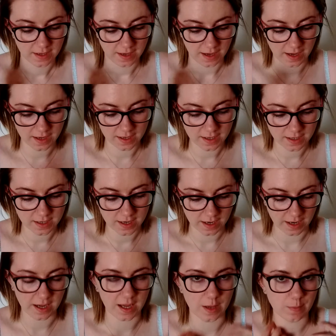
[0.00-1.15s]

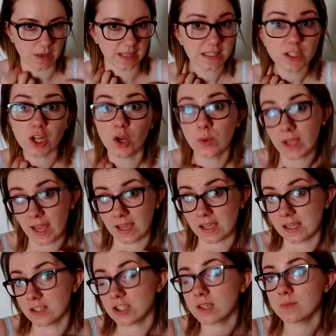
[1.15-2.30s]
I did okay
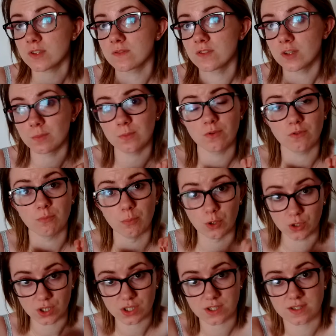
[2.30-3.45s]
in terms of number of
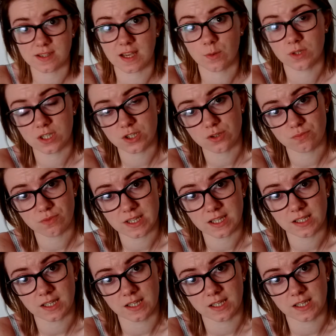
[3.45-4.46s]
books I wanted to read.